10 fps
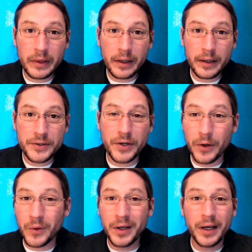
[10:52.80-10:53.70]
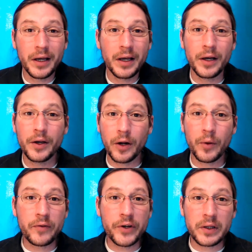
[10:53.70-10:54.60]
So,
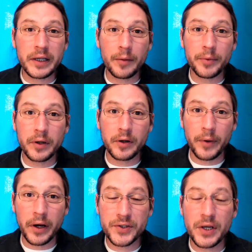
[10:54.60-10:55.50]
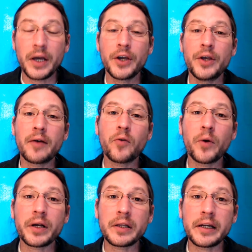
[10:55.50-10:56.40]
whenever you're cleaning up a litter box, you never want
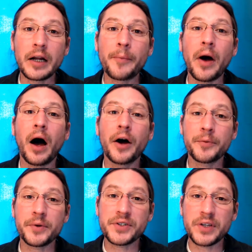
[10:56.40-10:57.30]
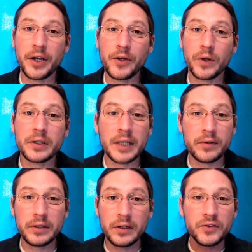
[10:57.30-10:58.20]
to clean it up 100%. You want to leave a
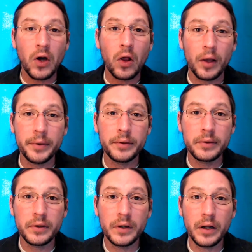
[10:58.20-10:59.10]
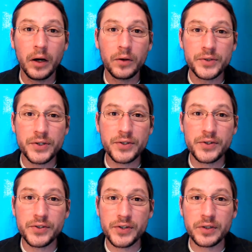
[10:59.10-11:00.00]
little dollop,
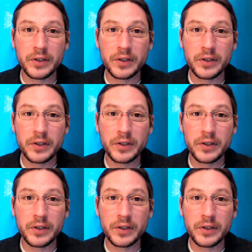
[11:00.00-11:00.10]
just a little